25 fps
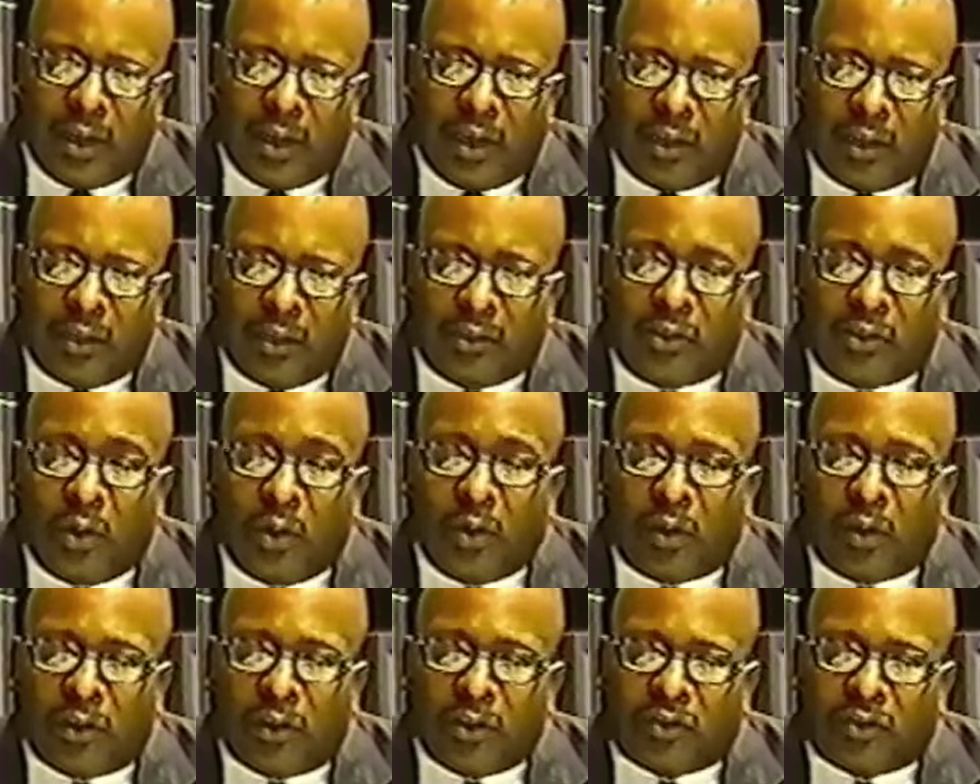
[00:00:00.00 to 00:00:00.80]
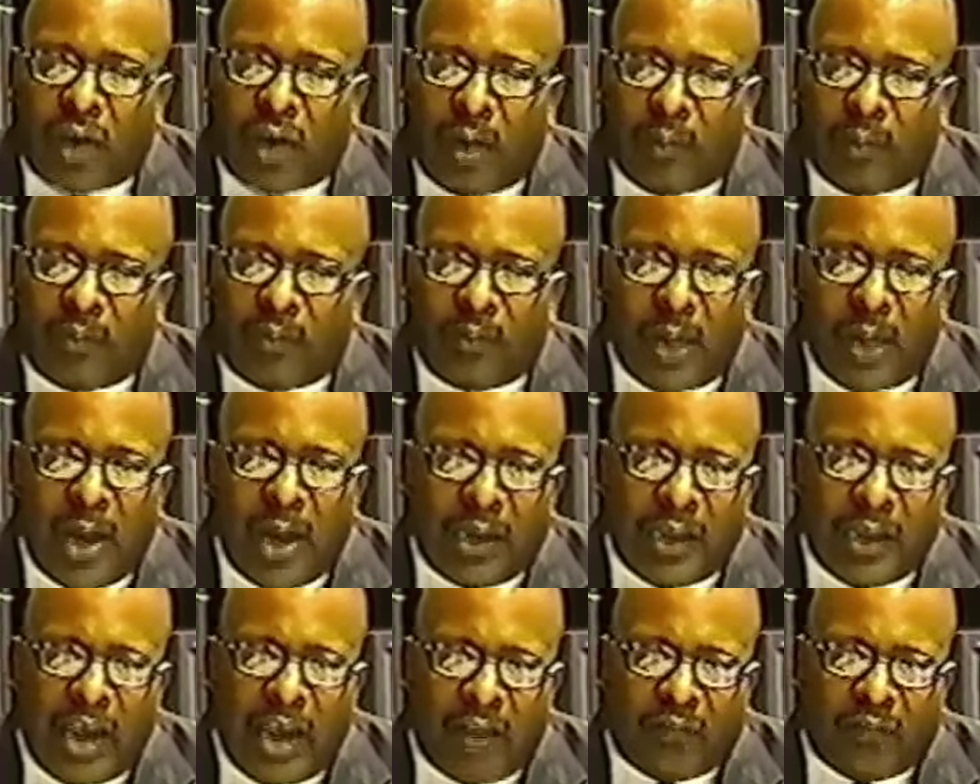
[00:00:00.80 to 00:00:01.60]
The Dogon tribe of
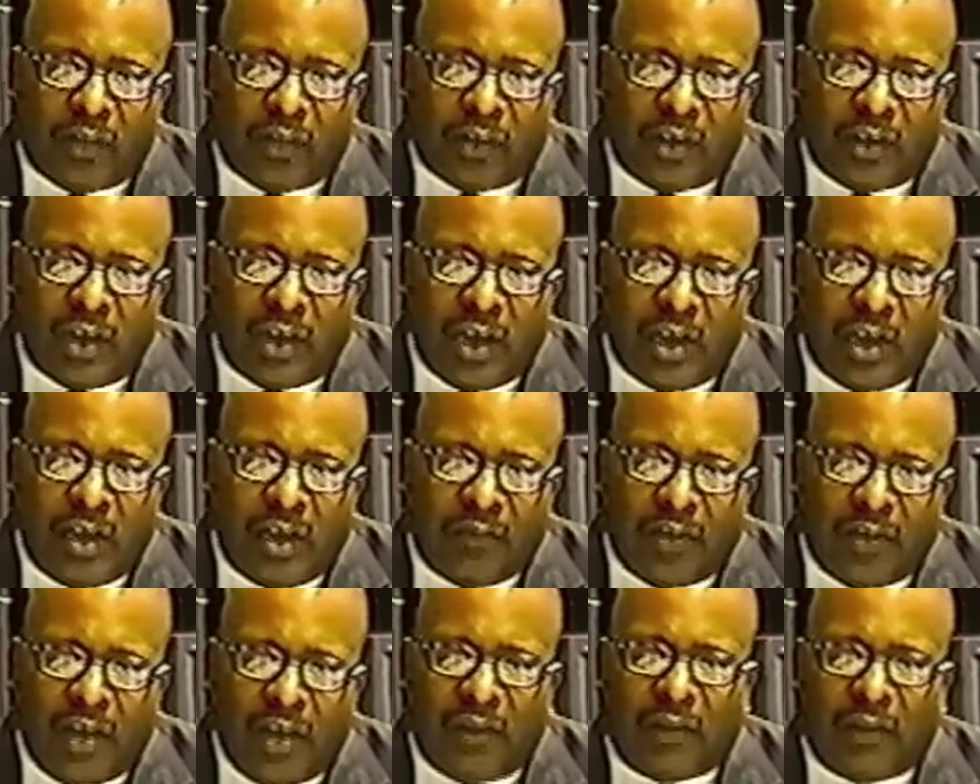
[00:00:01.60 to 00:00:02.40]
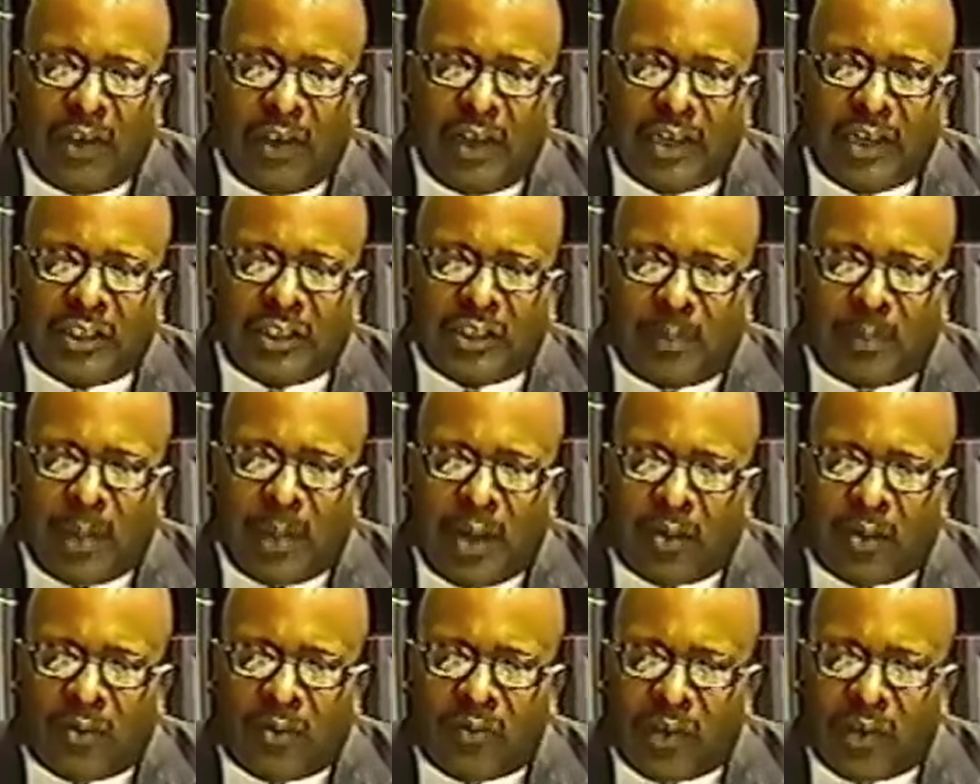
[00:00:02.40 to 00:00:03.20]
Mali, Africa, have a legend
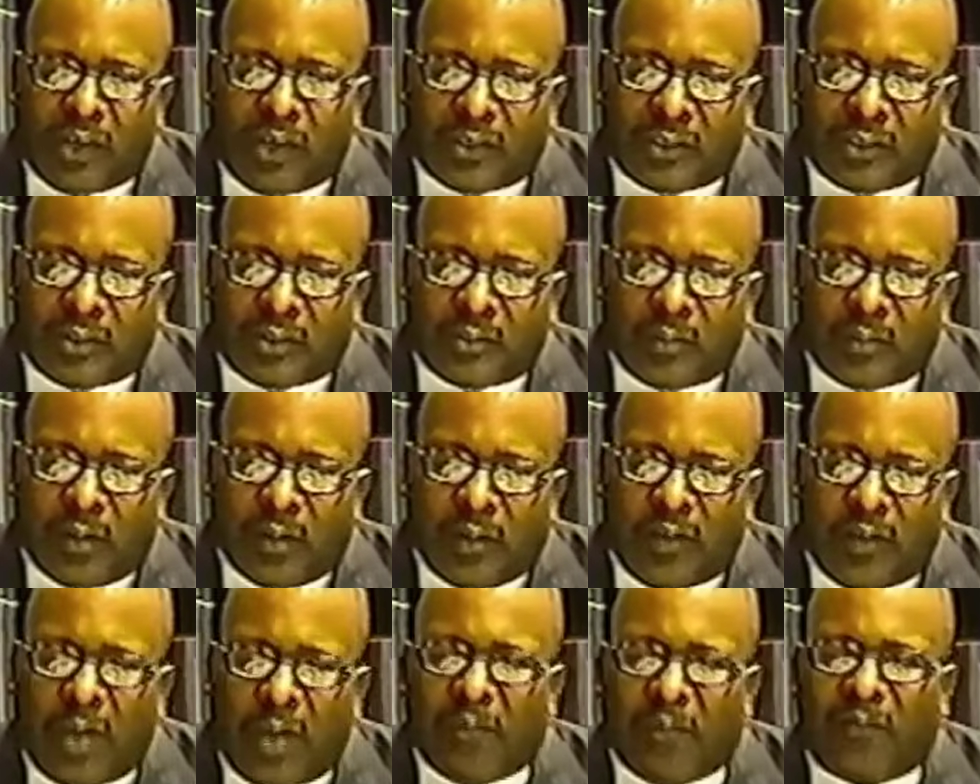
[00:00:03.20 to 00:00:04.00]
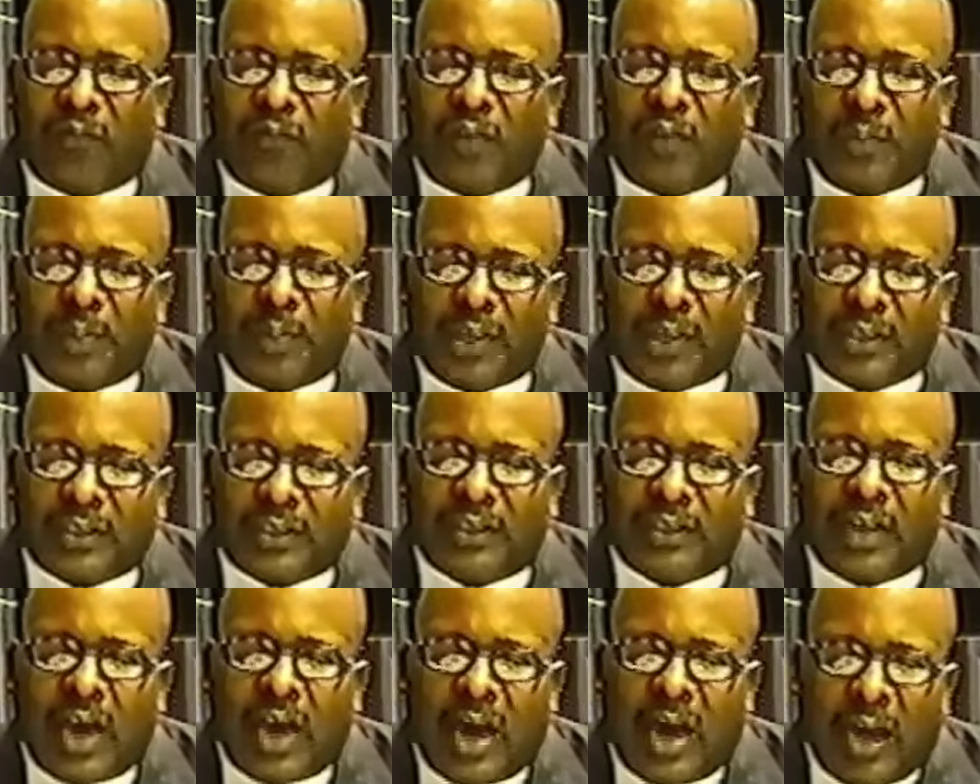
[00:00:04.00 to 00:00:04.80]
about a race of amphibious
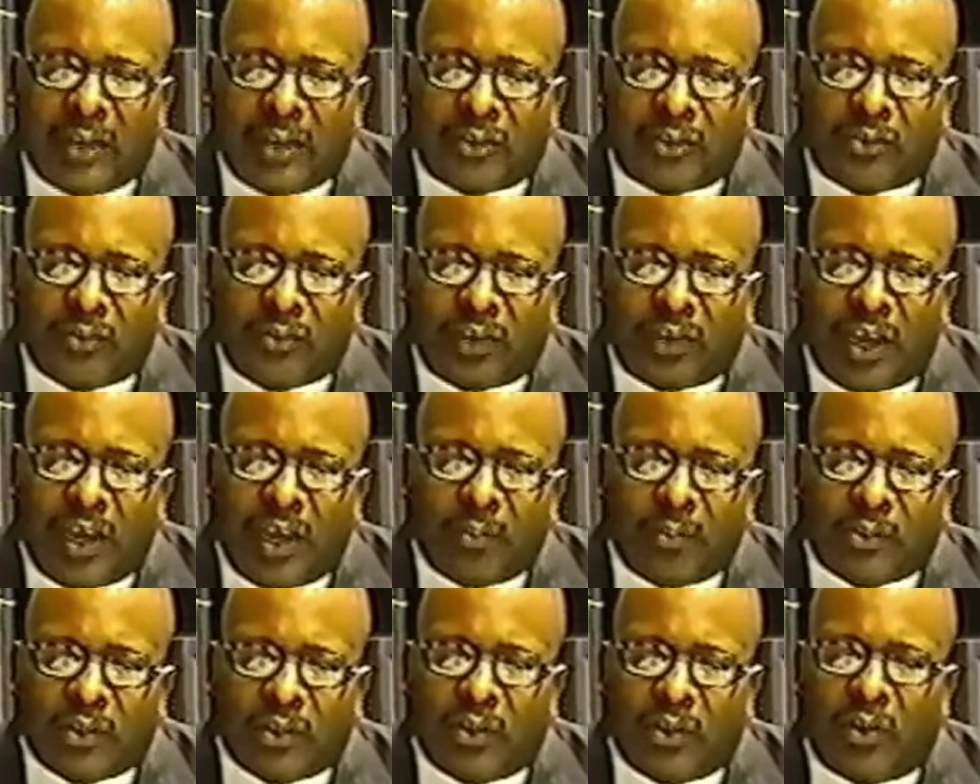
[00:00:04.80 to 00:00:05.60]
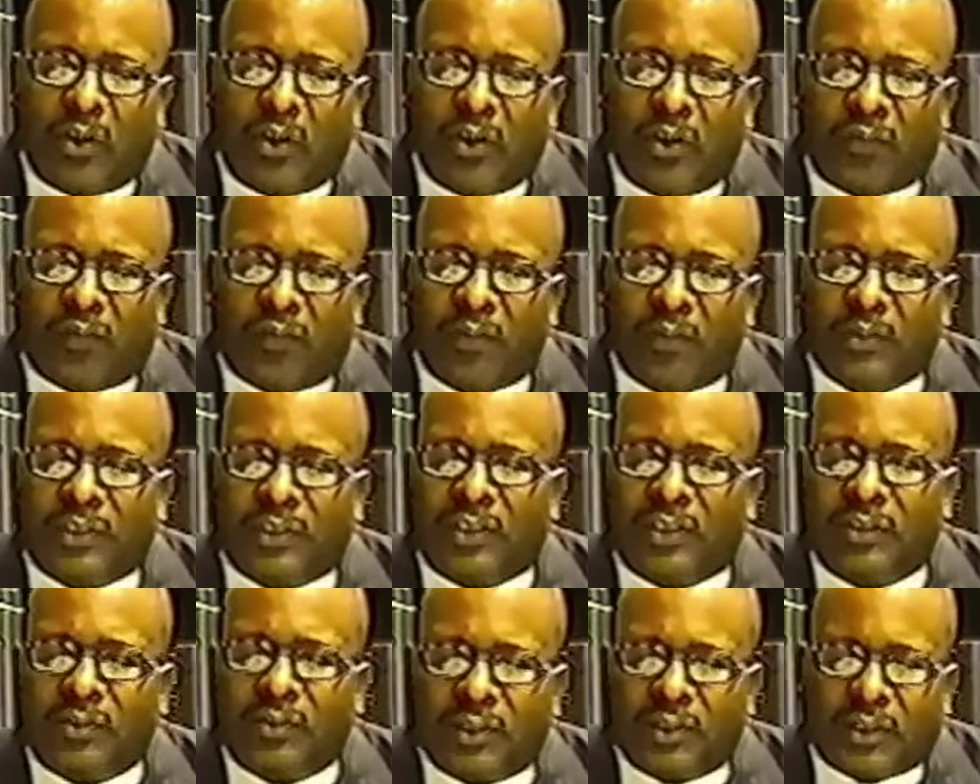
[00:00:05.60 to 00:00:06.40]
gods who came to the earth from
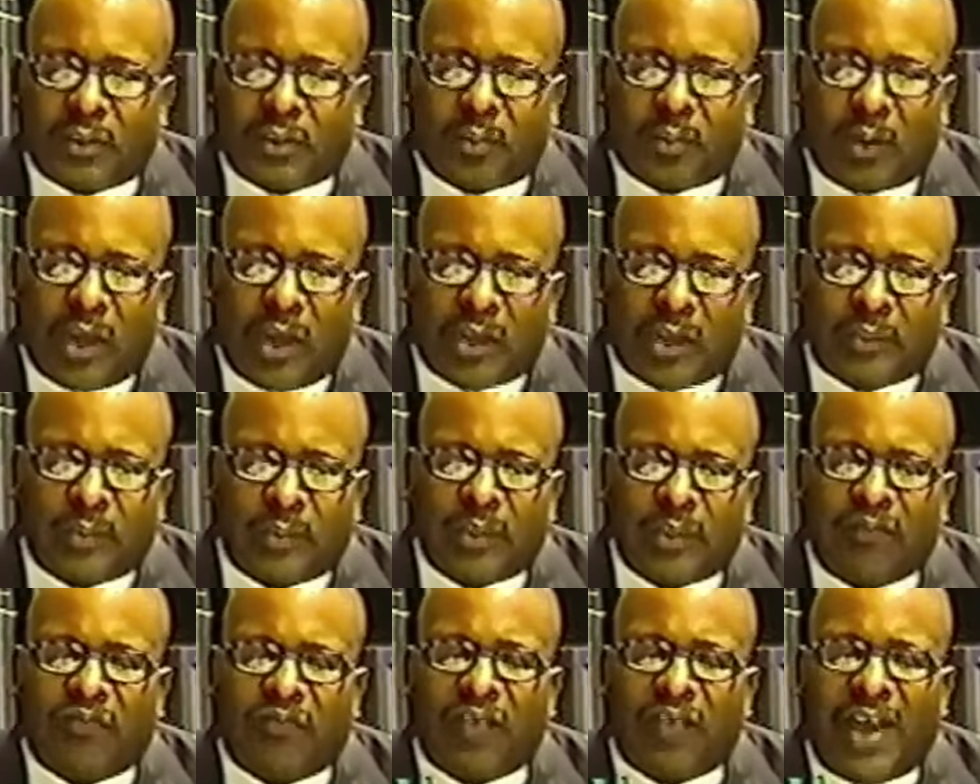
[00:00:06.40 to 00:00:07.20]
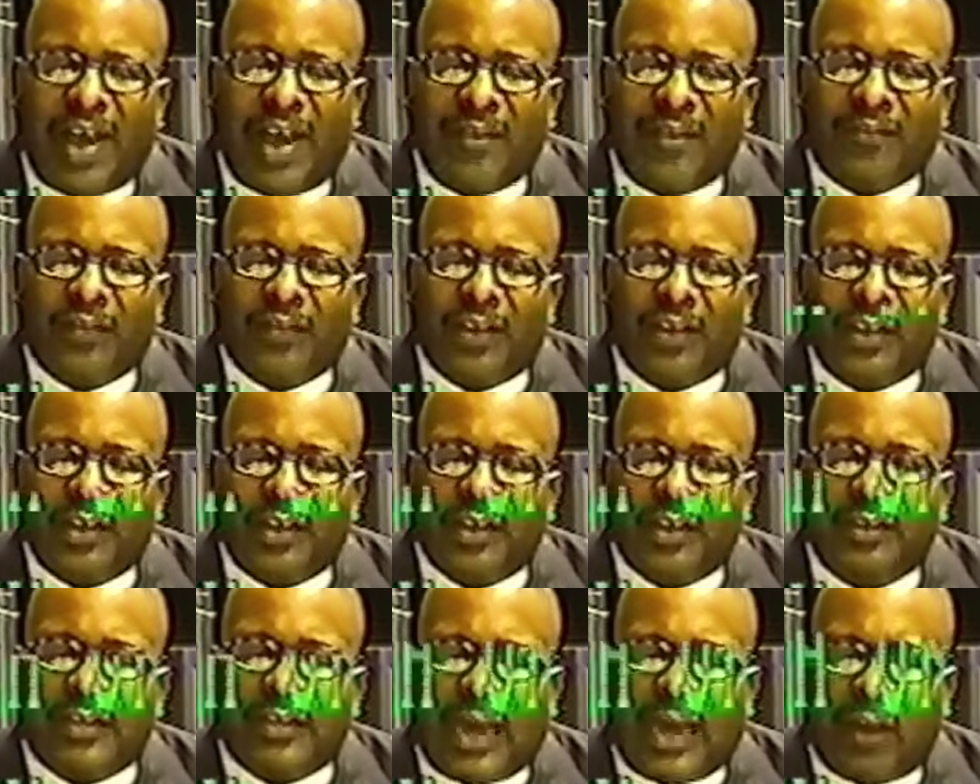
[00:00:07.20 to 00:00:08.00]
Sirius approximately
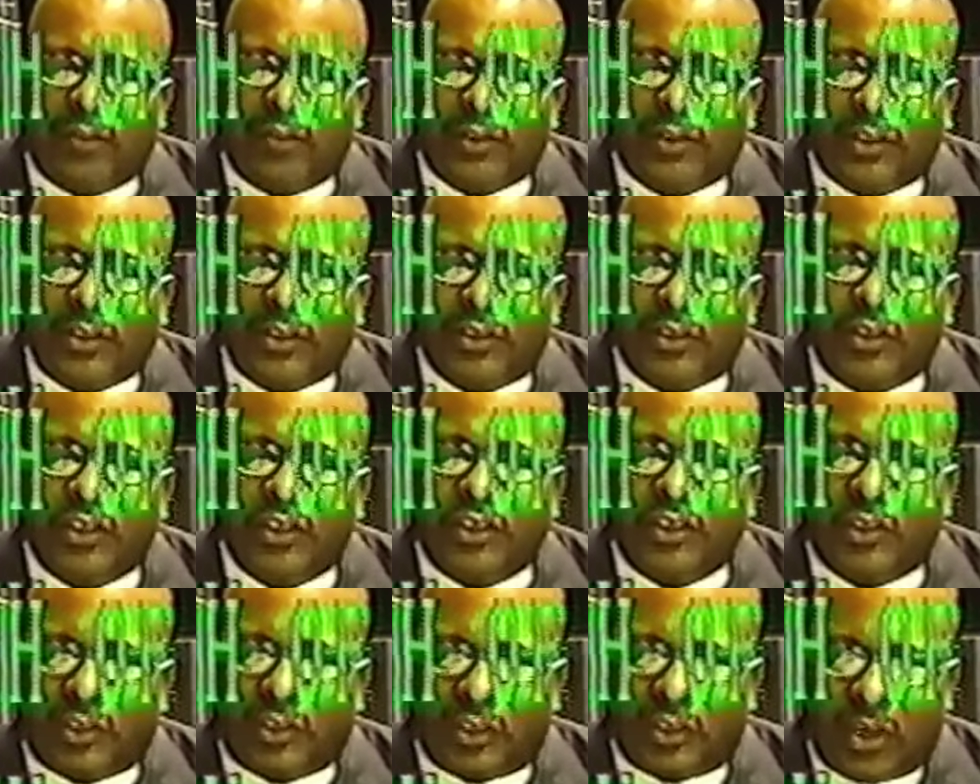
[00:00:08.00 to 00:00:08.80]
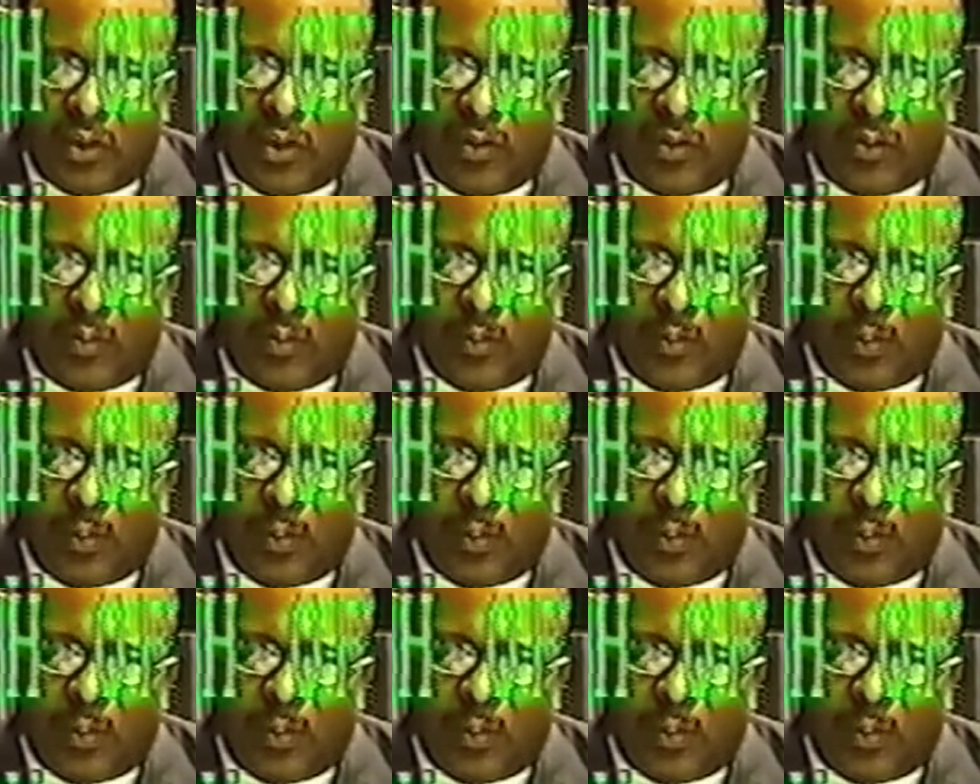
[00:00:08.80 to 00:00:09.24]
5,000 years ago.